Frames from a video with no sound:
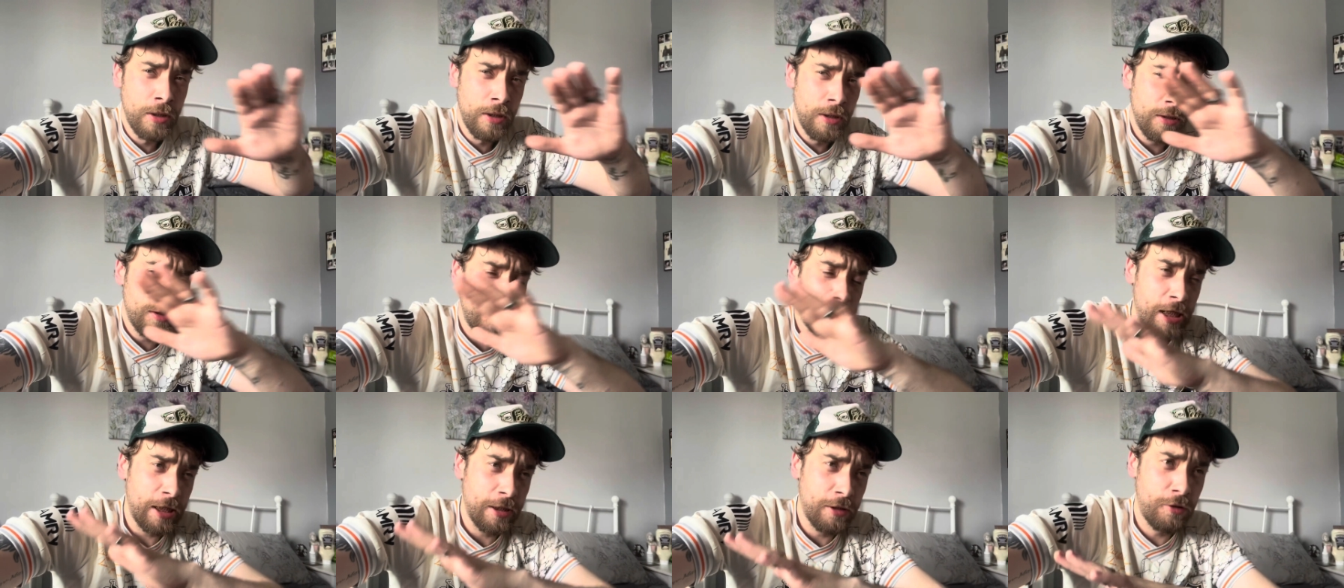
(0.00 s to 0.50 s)

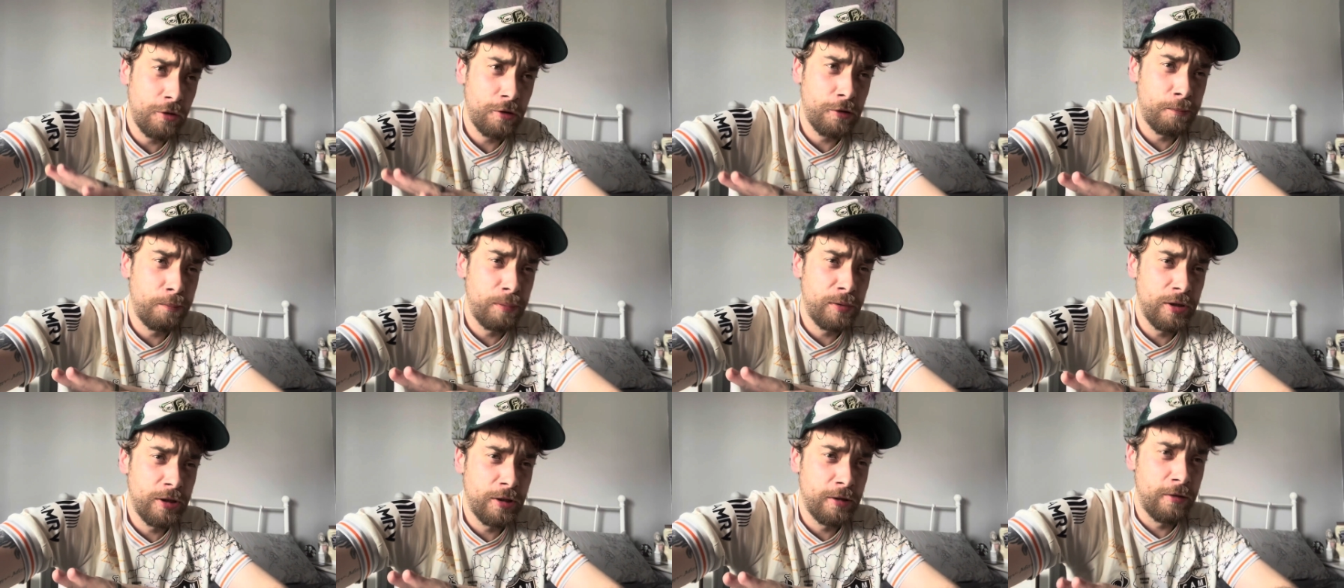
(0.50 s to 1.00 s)
take a couple
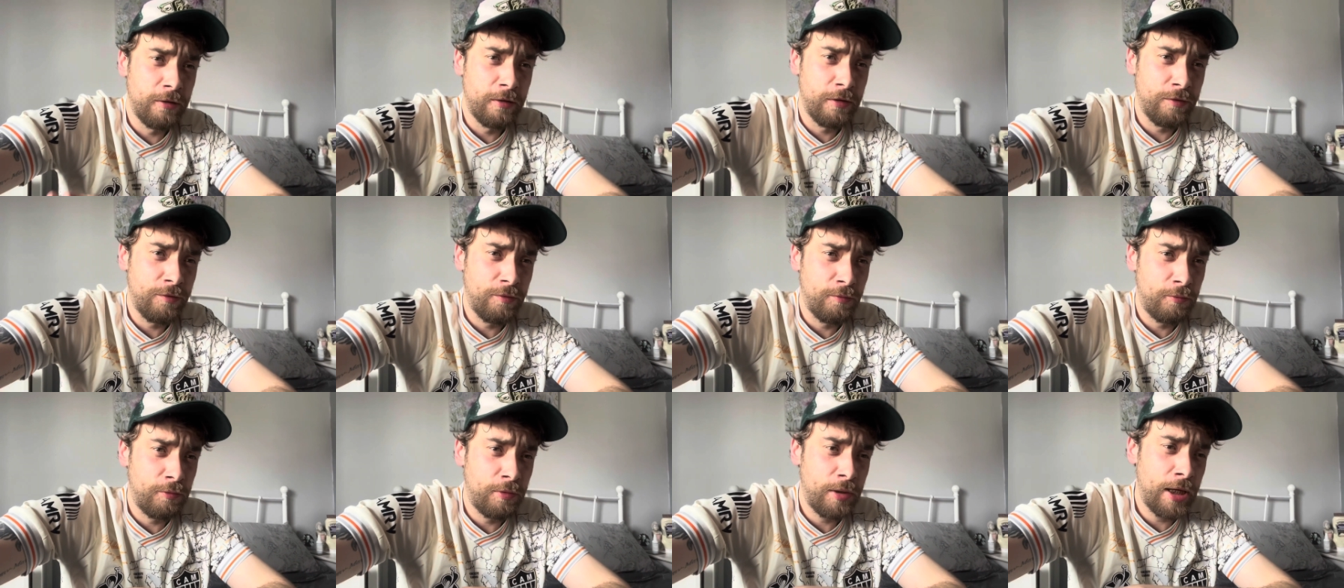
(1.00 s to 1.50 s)
of euros
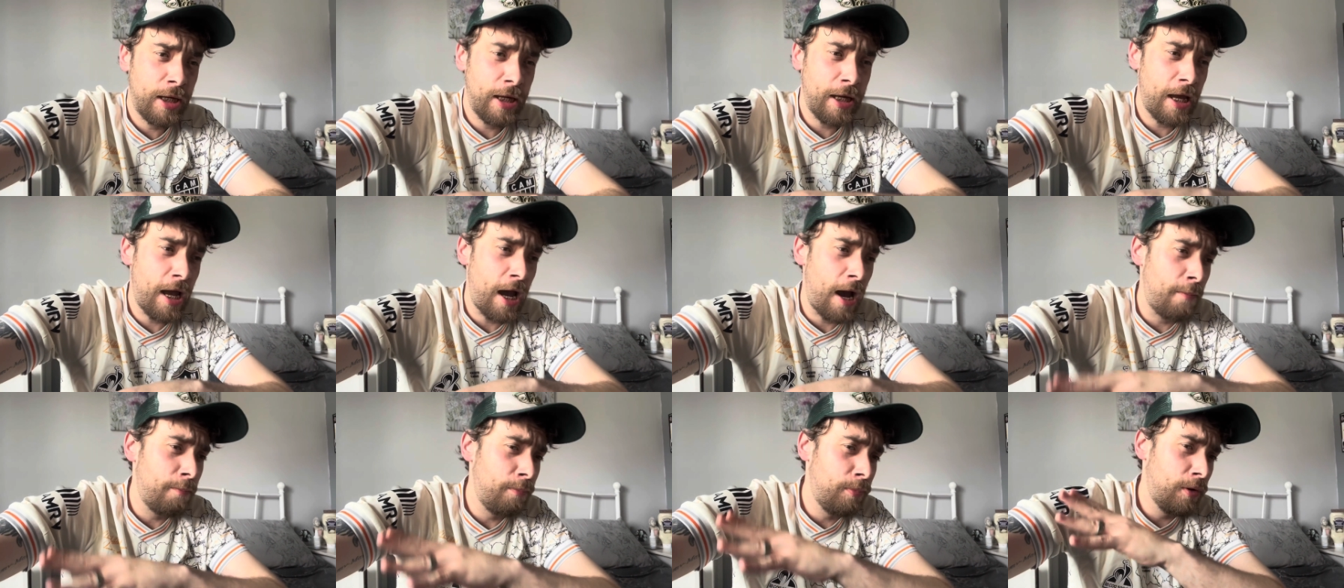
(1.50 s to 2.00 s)
away.
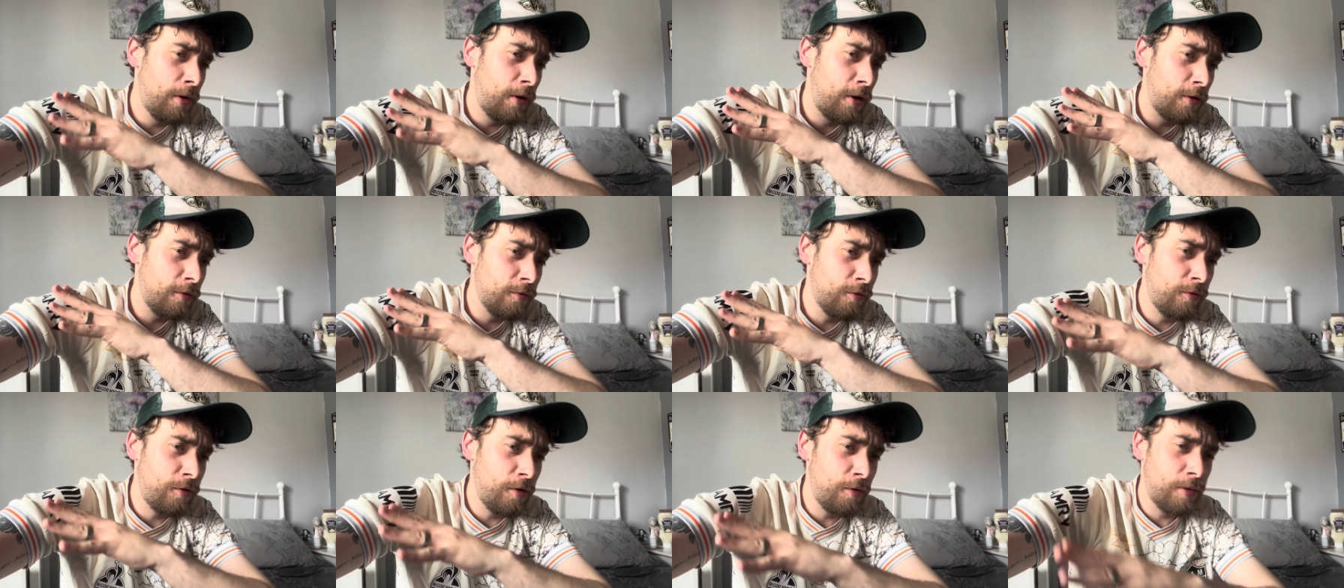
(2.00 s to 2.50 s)
I'm
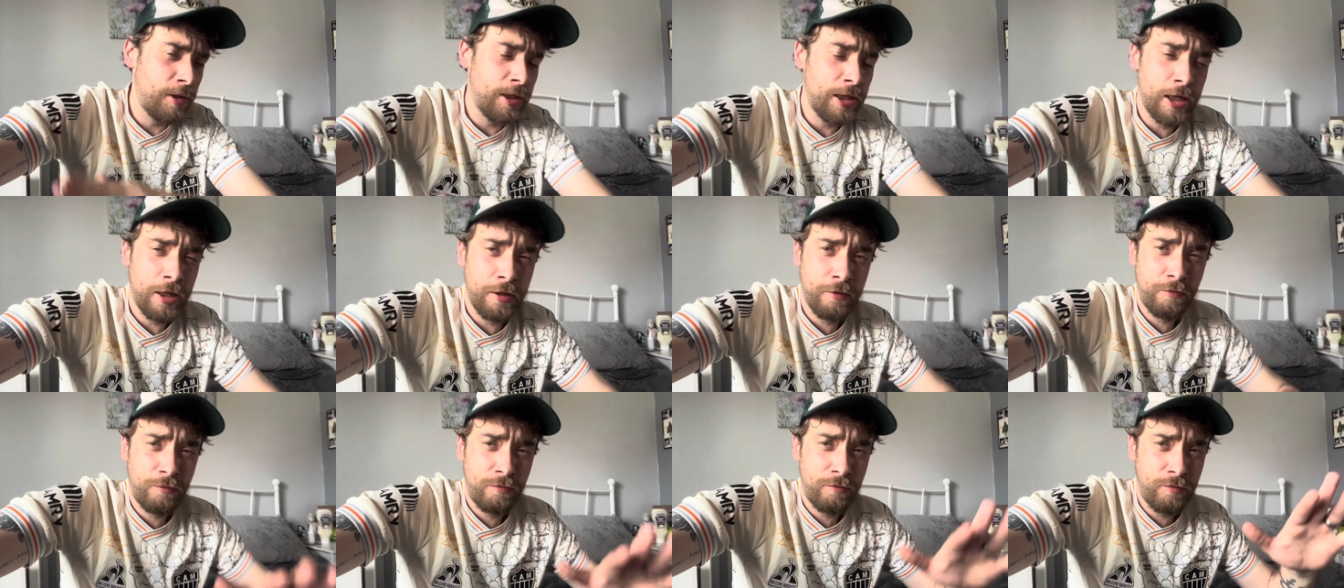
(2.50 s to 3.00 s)
not doing
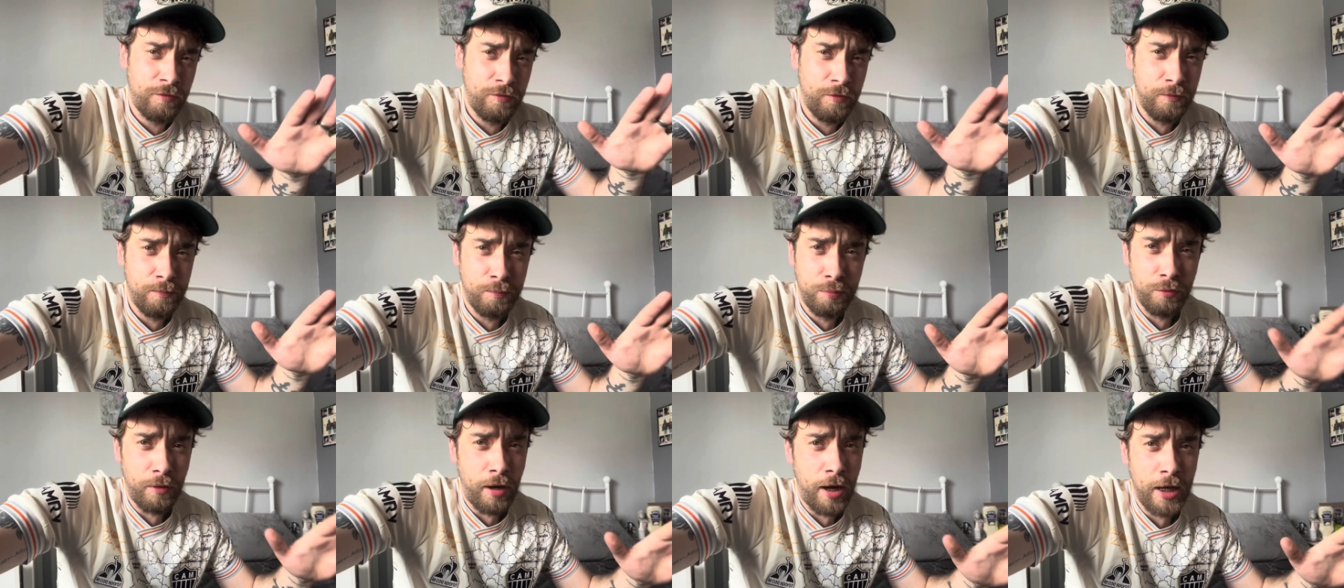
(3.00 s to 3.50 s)
this to
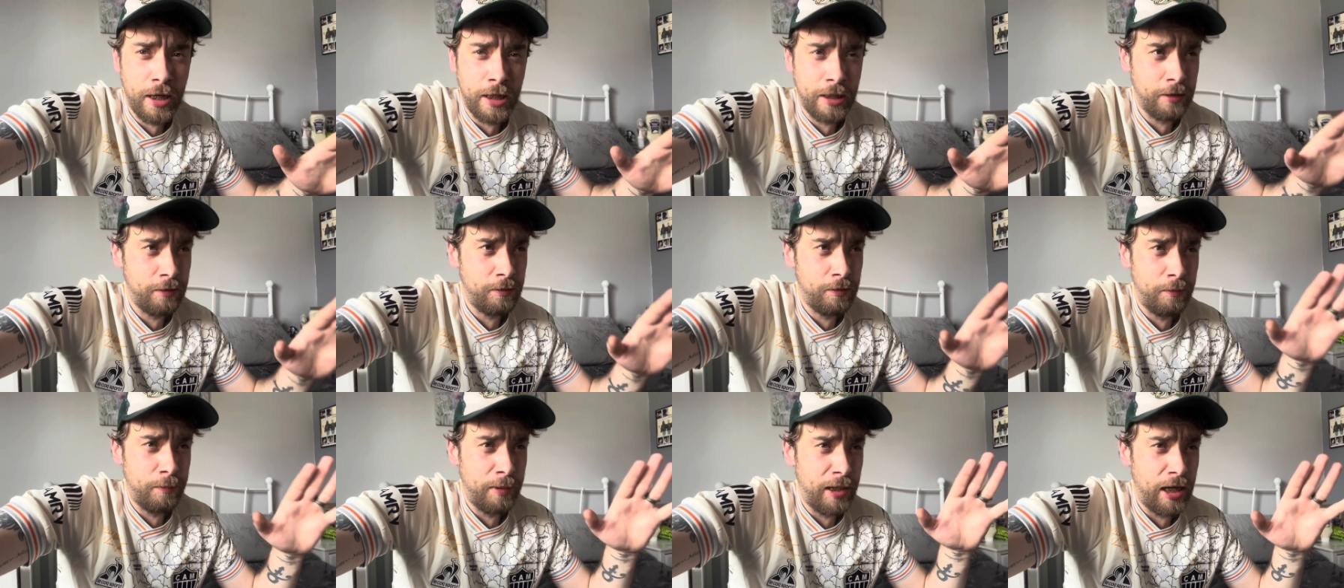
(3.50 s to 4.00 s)
brag
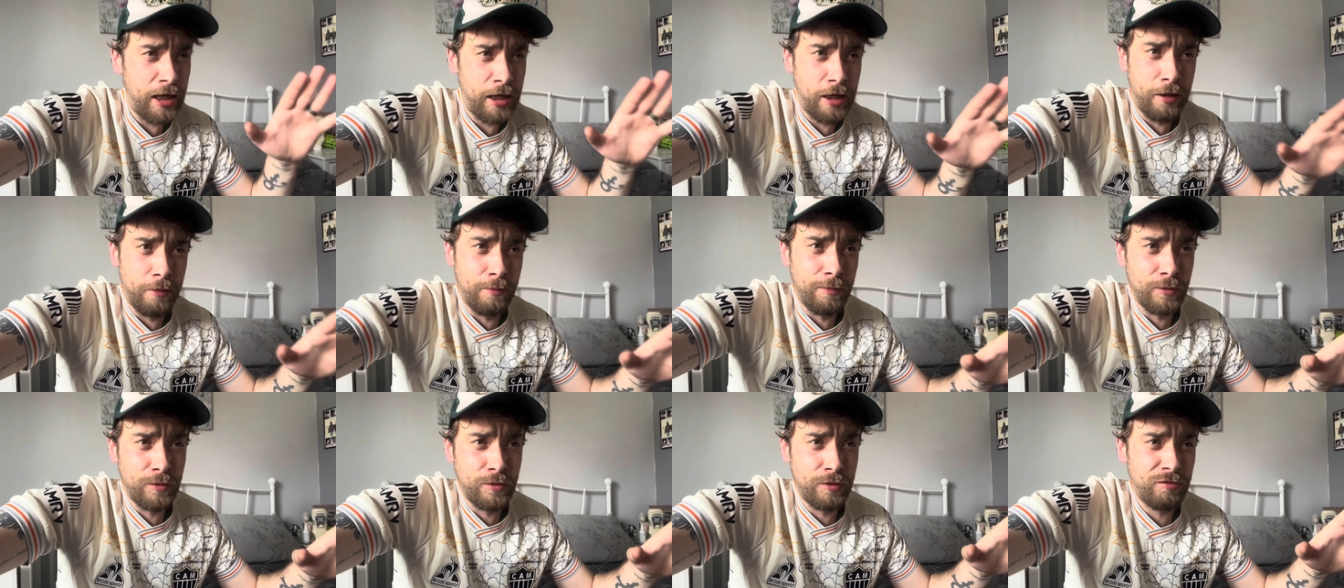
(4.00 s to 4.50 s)
about how
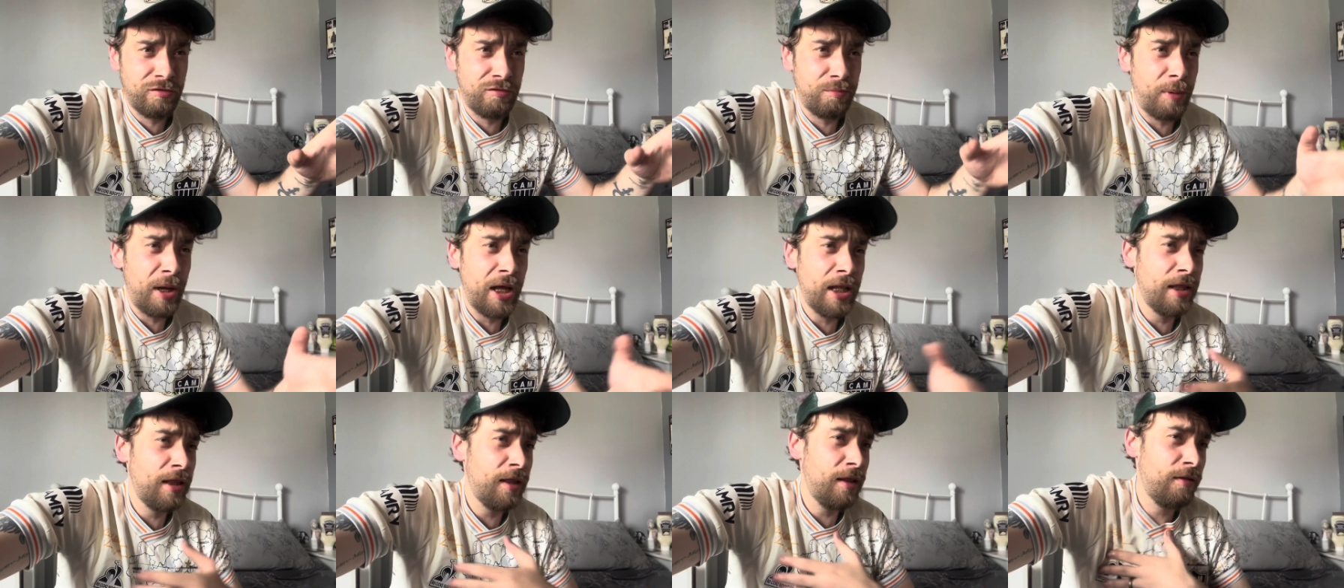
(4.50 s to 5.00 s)
much I
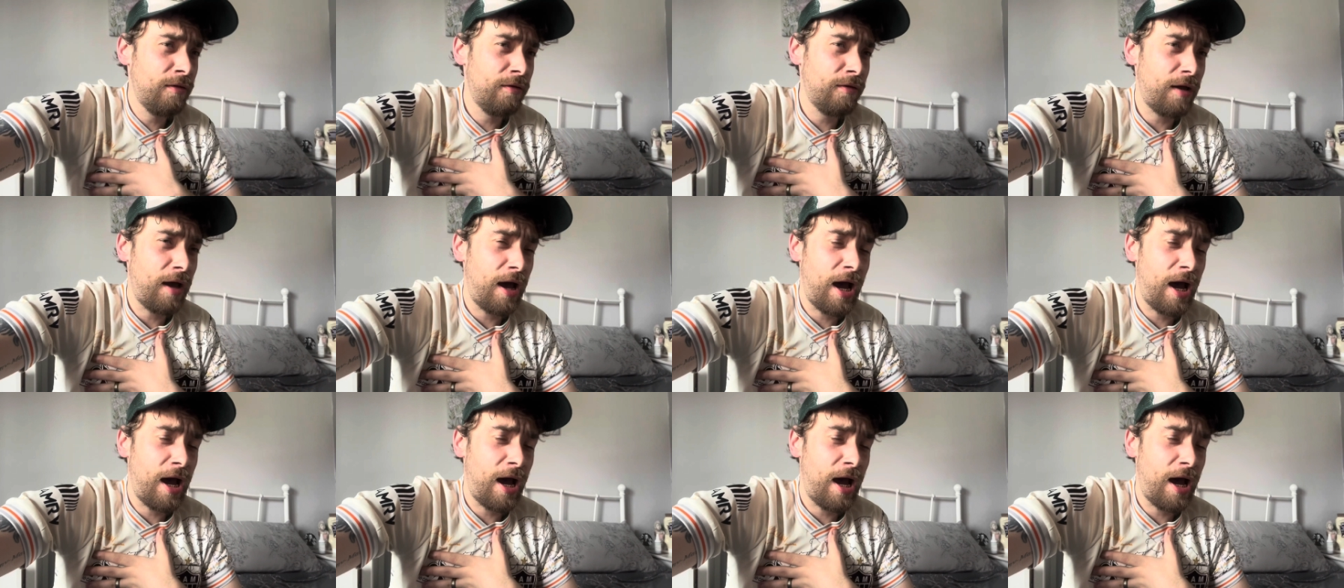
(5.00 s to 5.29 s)
spend.